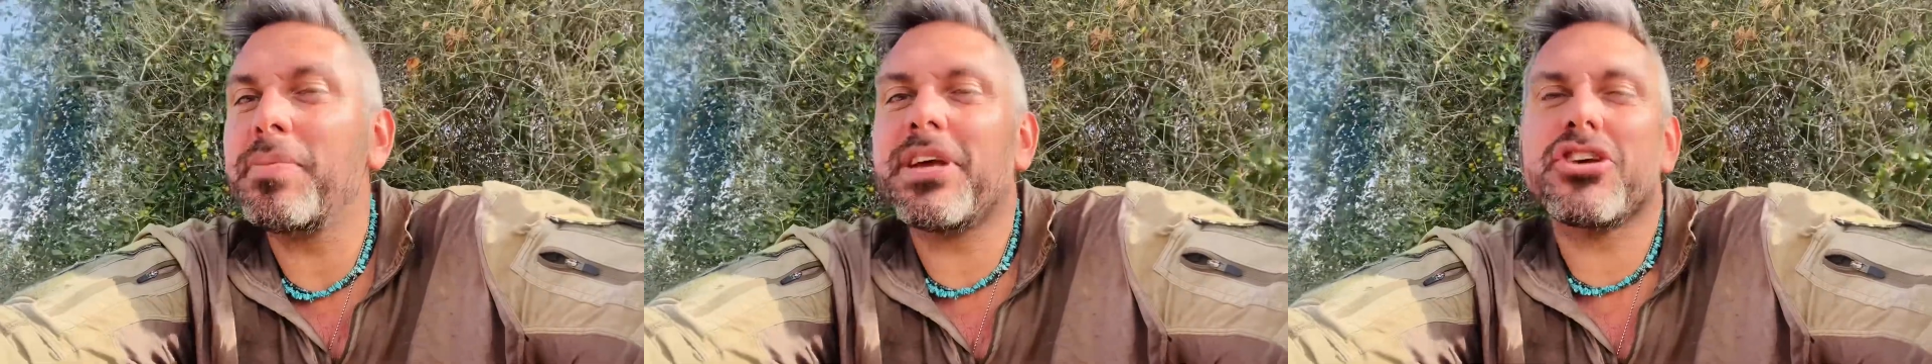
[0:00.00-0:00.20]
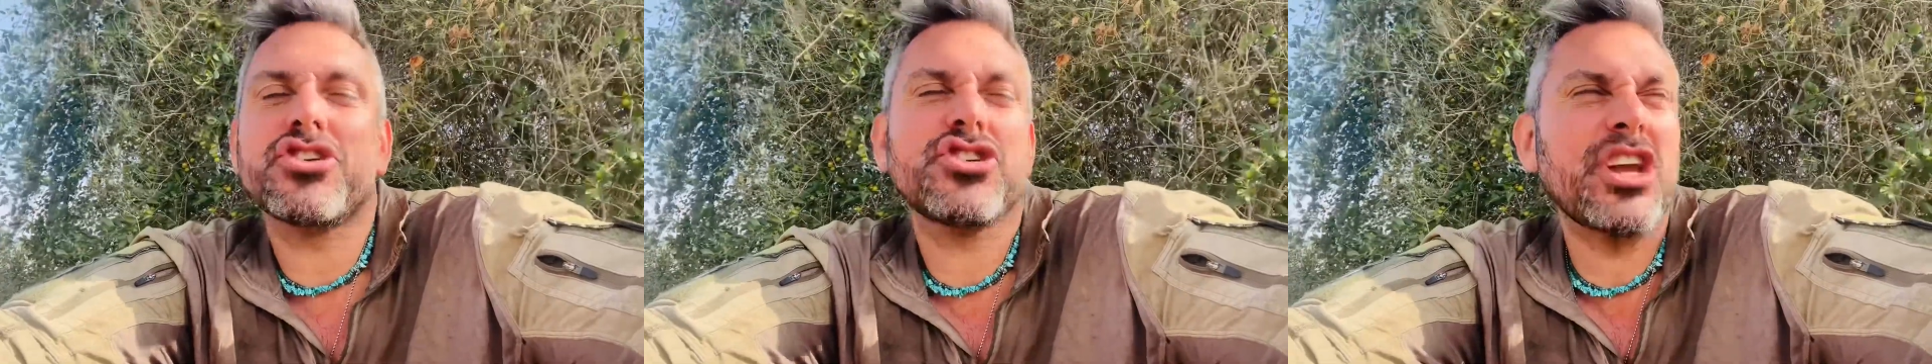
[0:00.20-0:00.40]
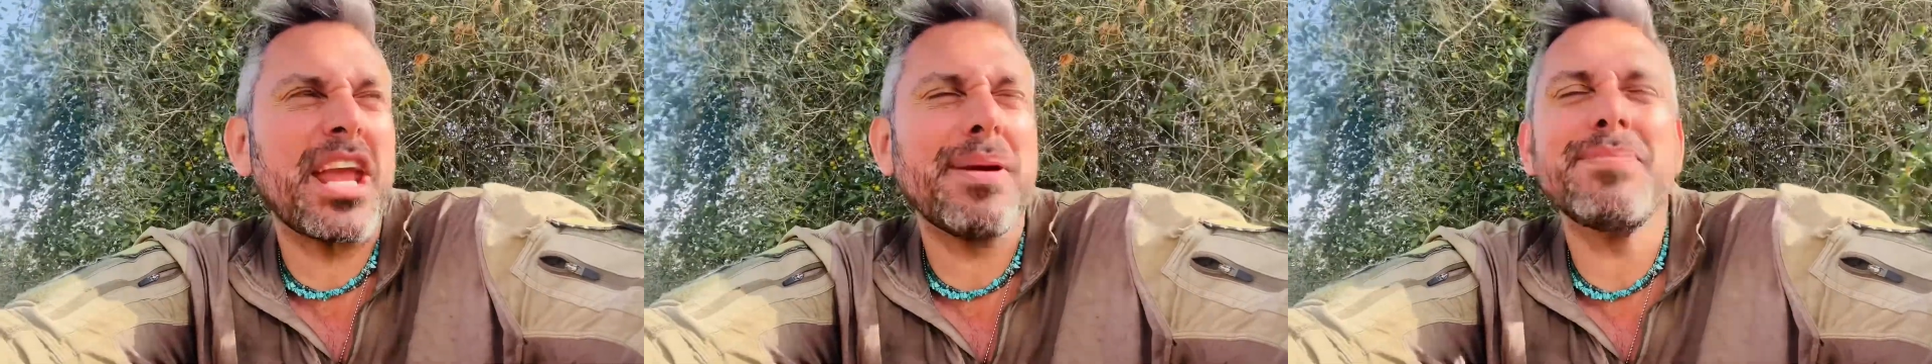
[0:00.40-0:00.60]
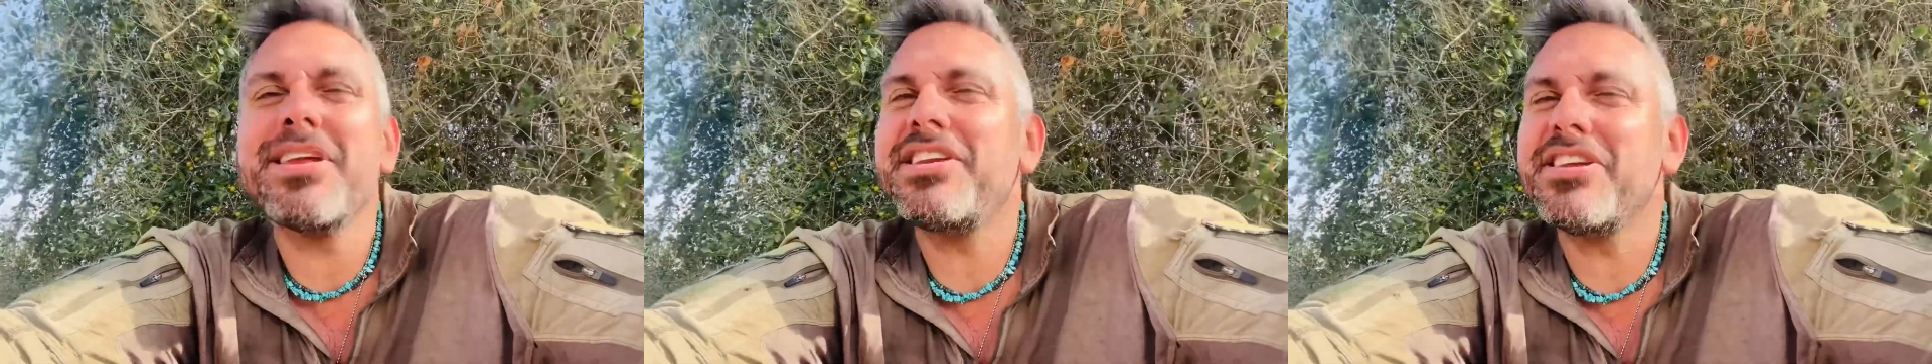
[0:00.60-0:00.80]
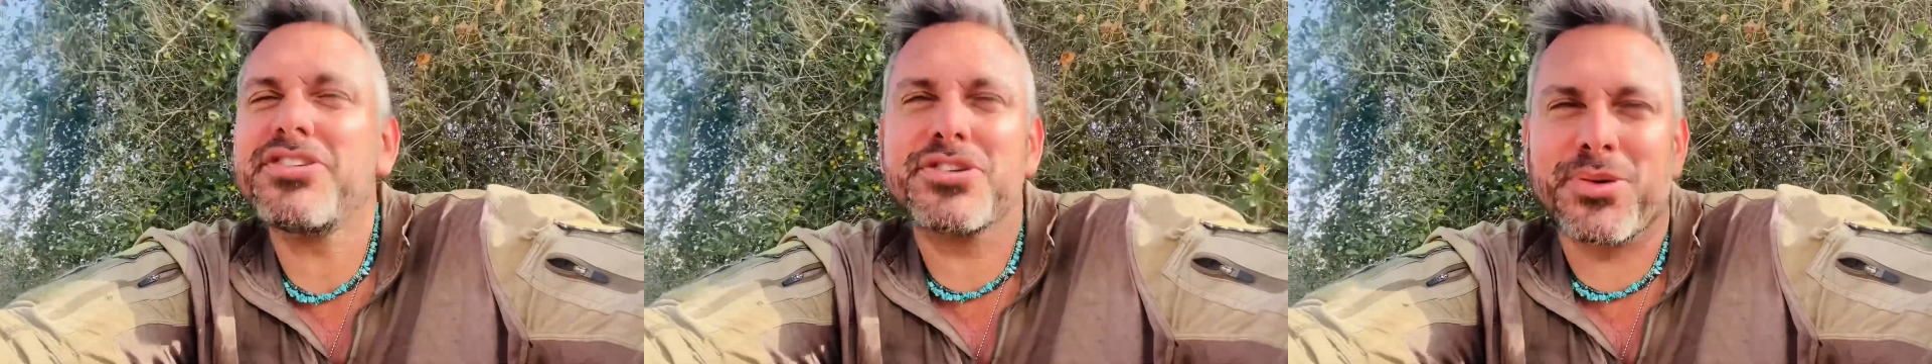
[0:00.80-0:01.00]
be ashamed
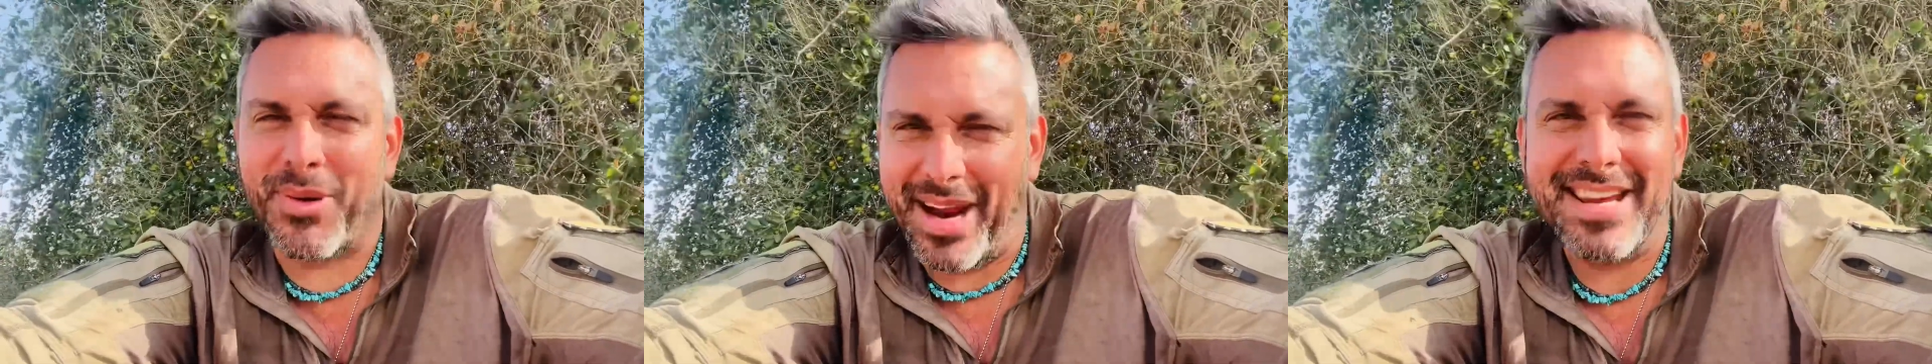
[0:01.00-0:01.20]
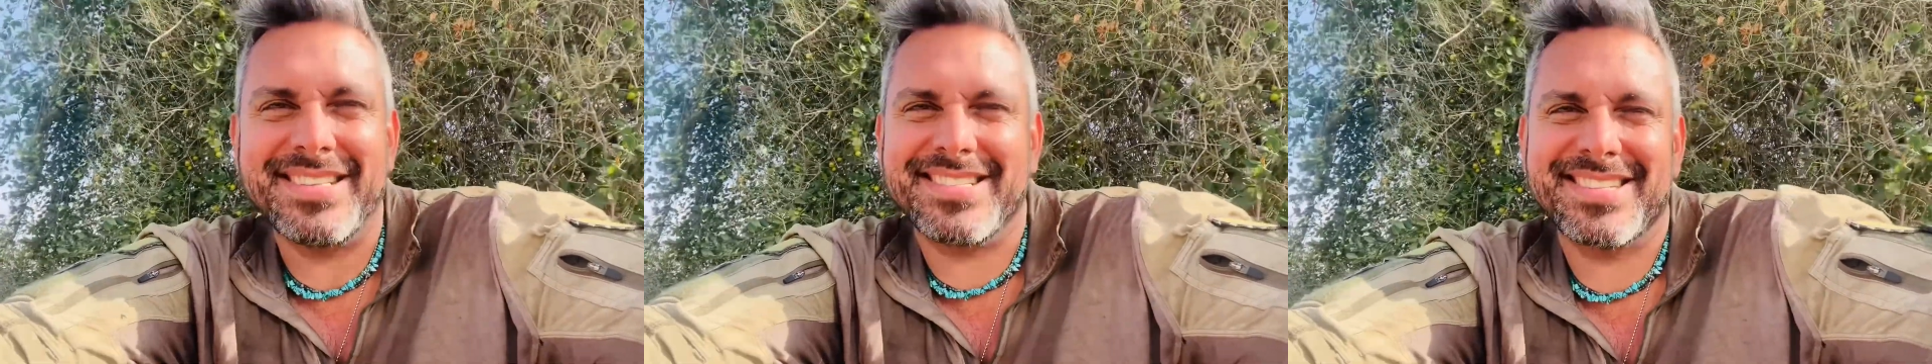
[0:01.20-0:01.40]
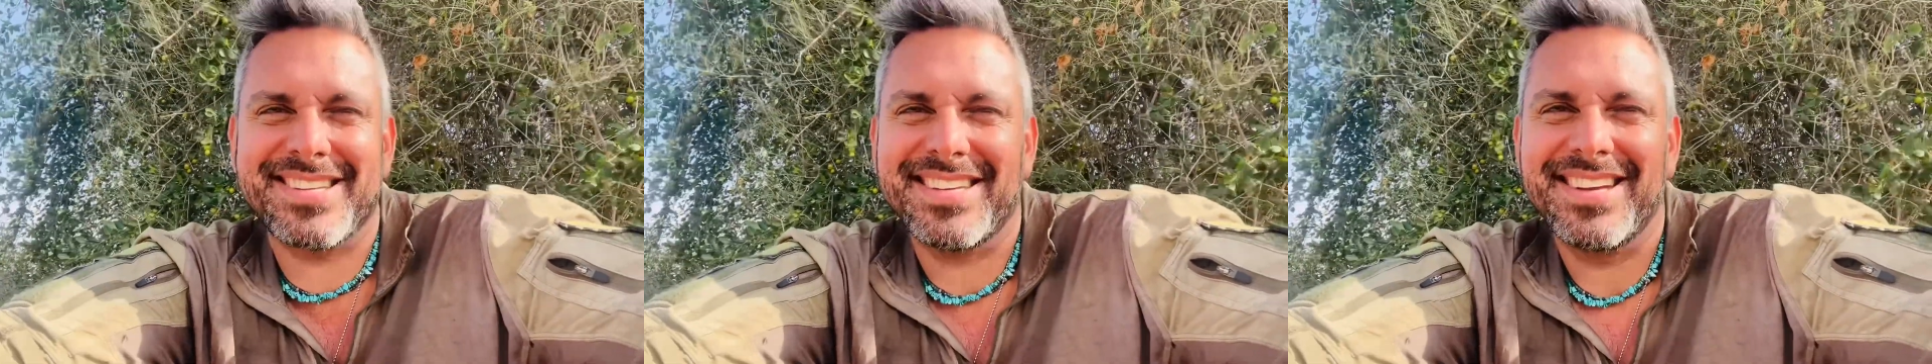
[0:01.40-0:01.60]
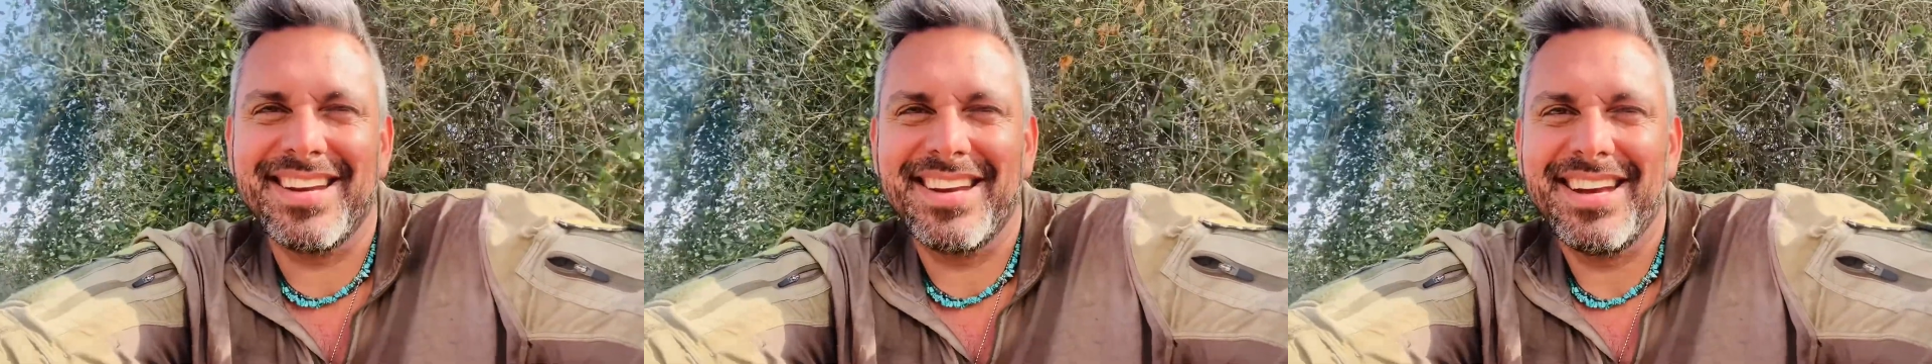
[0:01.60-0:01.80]
and disgraced.